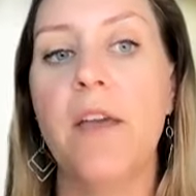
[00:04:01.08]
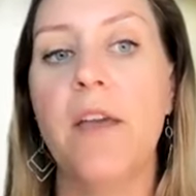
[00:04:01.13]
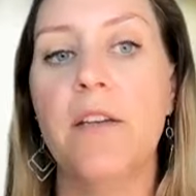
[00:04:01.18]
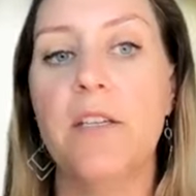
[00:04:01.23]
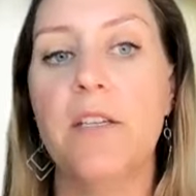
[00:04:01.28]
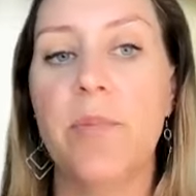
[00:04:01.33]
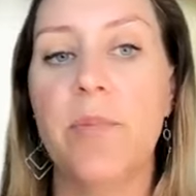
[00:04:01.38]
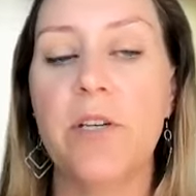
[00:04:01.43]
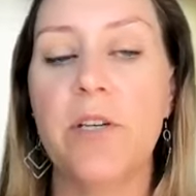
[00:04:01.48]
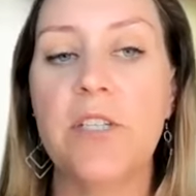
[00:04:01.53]

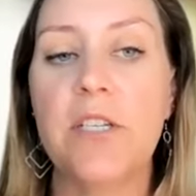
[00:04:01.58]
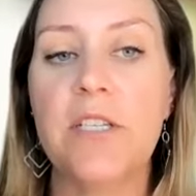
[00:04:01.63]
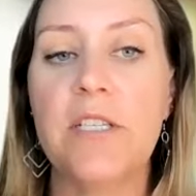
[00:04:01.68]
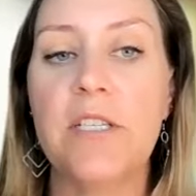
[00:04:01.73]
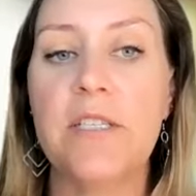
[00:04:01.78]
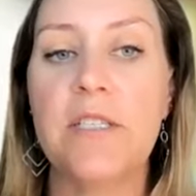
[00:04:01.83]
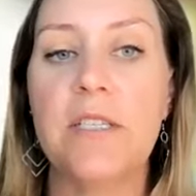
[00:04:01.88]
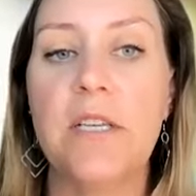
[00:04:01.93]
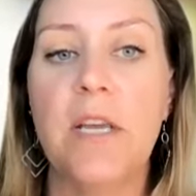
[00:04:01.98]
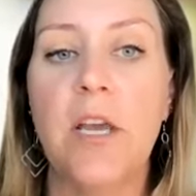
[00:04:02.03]
to
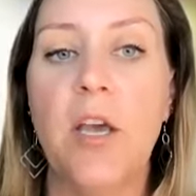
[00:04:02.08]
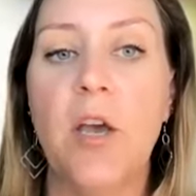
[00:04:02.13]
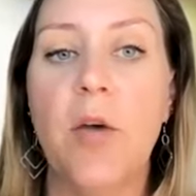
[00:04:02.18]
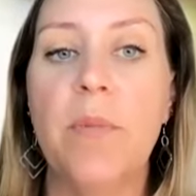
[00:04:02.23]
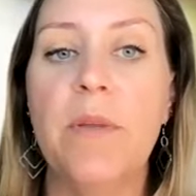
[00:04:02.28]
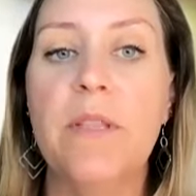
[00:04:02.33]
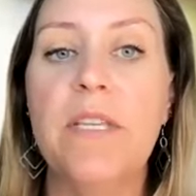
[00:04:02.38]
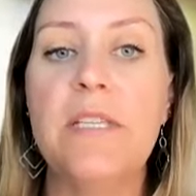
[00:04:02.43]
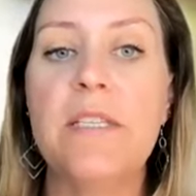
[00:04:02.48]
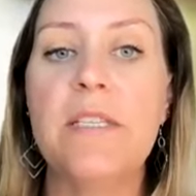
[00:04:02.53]
purchase,
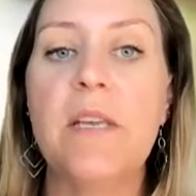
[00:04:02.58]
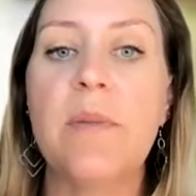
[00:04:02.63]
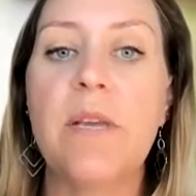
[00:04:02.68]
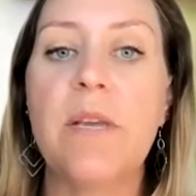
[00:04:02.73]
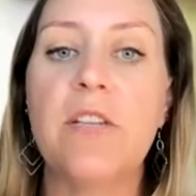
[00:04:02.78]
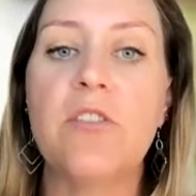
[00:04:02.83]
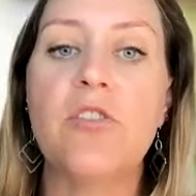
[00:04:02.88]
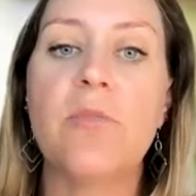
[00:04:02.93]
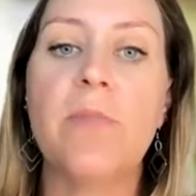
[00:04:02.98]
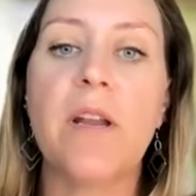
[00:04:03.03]
but these can be
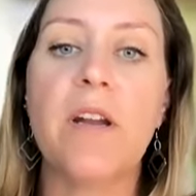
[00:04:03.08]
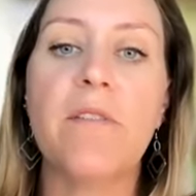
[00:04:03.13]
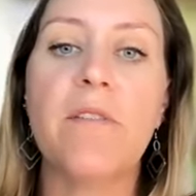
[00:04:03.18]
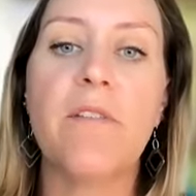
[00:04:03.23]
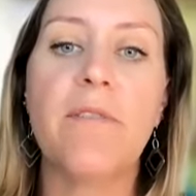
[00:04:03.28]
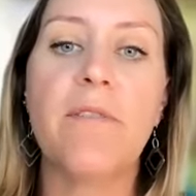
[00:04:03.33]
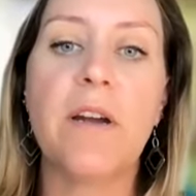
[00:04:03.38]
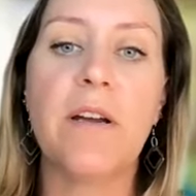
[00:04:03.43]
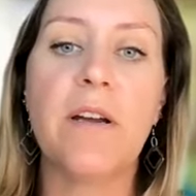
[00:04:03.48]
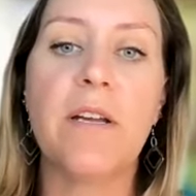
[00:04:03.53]
instrumental
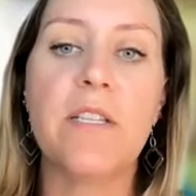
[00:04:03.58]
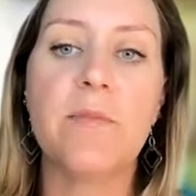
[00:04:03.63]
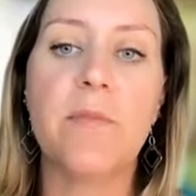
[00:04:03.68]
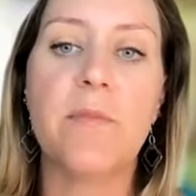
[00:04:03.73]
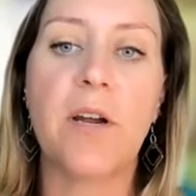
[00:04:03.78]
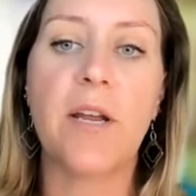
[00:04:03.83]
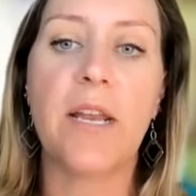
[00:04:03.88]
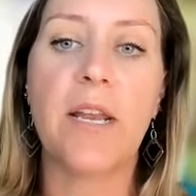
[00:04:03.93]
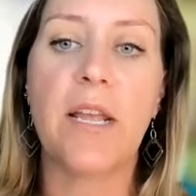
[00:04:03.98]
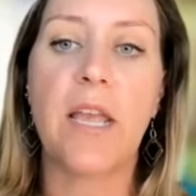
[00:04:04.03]
for various
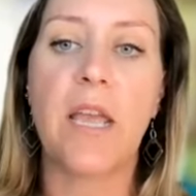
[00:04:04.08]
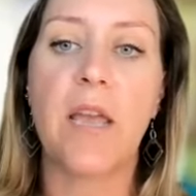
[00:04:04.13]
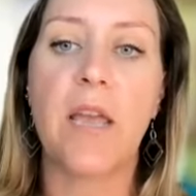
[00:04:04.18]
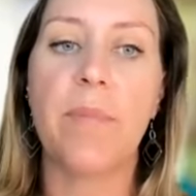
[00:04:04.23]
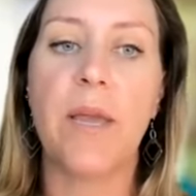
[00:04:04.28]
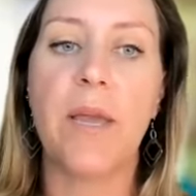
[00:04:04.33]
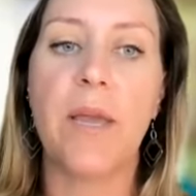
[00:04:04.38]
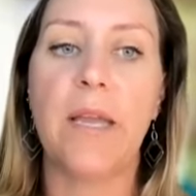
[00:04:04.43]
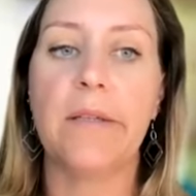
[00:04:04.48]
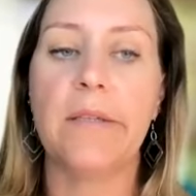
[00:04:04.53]
marketing
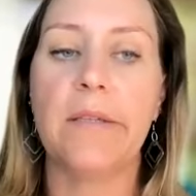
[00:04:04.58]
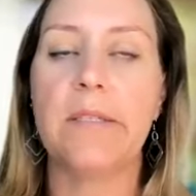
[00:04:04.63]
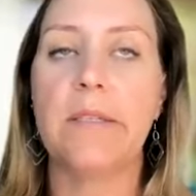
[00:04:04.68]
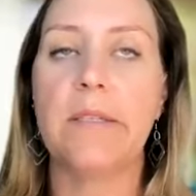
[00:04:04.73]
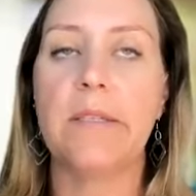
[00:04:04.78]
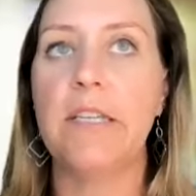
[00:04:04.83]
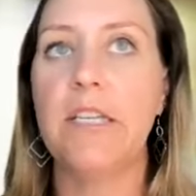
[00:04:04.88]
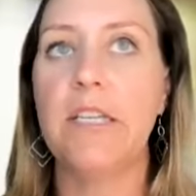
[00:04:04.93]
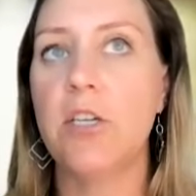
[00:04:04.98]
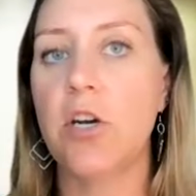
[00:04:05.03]
campaigns,
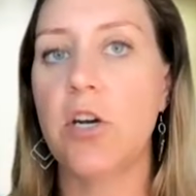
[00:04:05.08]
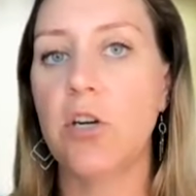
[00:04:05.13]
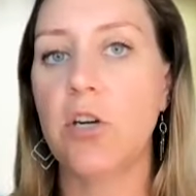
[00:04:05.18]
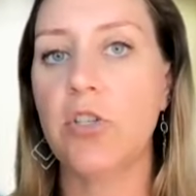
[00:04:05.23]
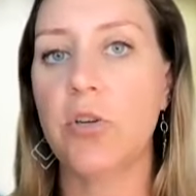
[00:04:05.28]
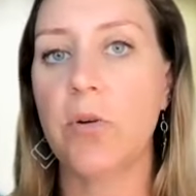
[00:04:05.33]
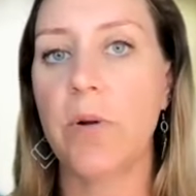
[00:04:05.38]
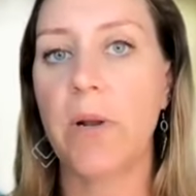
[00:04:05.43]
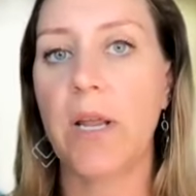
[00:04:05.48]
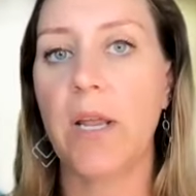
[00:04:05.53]
lead
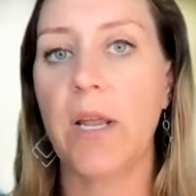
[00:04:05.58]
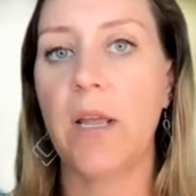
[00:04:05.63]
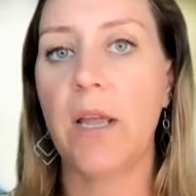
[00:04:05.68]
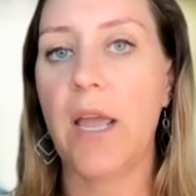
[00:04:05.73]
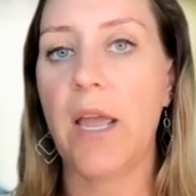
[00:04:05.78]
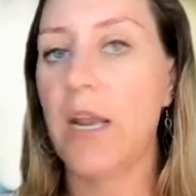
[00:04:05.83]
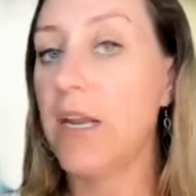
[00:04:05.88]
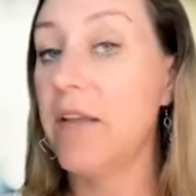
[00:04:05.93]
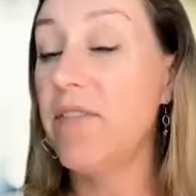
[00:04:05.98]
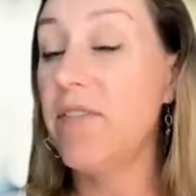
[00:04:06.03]
nurturing,
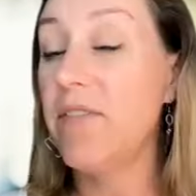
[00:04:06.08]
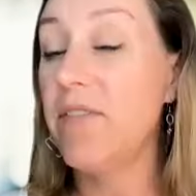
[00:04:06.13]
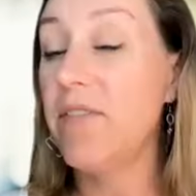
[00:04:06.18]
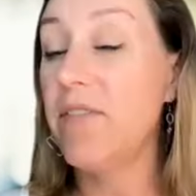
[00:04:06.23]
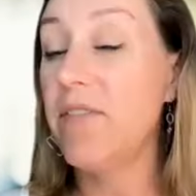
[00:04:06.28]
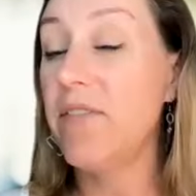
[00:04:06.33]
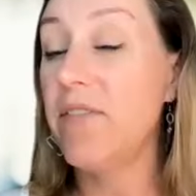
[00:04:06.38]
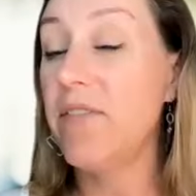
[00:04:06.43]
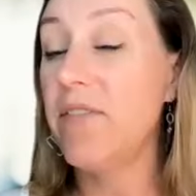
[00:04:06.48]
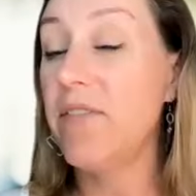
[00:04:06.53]
and even
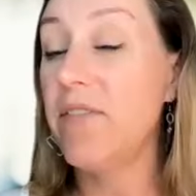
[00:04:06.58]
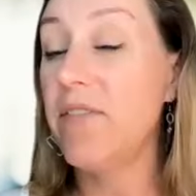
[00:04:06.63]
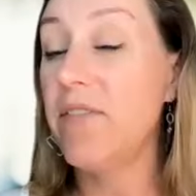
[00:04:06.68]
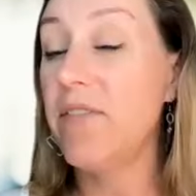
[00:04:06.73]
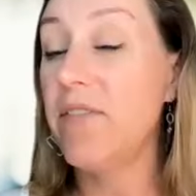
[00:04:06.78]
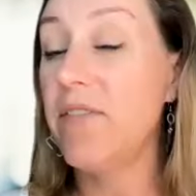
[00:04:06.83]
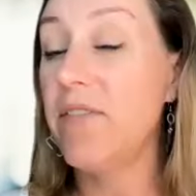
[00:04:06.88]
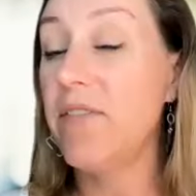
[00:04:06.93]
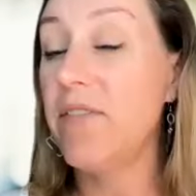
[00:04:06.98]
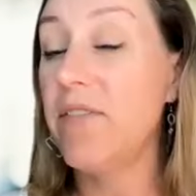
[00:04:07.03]

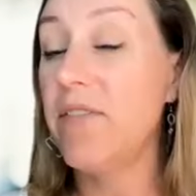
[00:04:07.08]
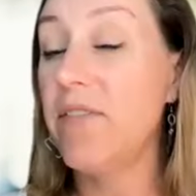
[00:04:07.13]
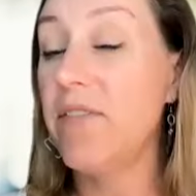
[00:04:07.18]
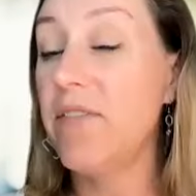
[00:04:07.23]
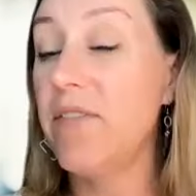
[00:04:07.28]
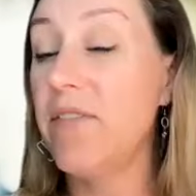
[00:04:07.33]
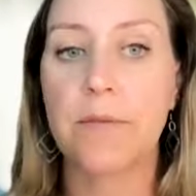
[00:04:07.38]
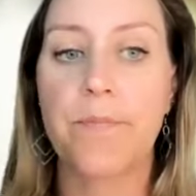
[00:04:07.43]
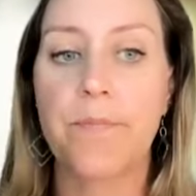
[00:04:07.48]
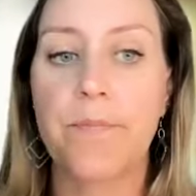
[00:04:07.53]

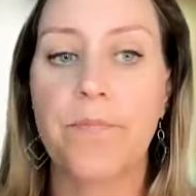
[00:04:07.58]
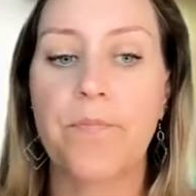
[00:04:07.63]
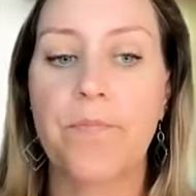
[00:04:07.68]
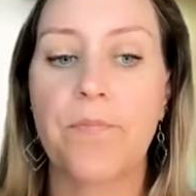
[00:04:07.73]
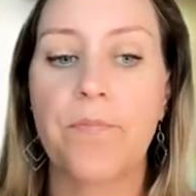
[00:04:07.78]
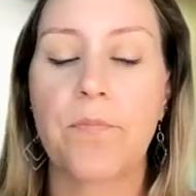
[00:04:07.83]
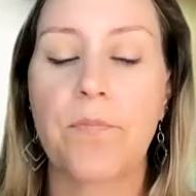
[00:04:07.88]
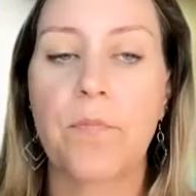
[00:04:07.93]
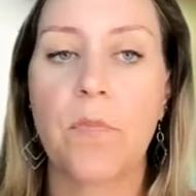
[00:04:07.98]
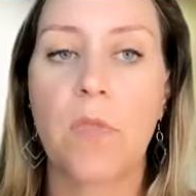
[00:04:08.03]
campaigns.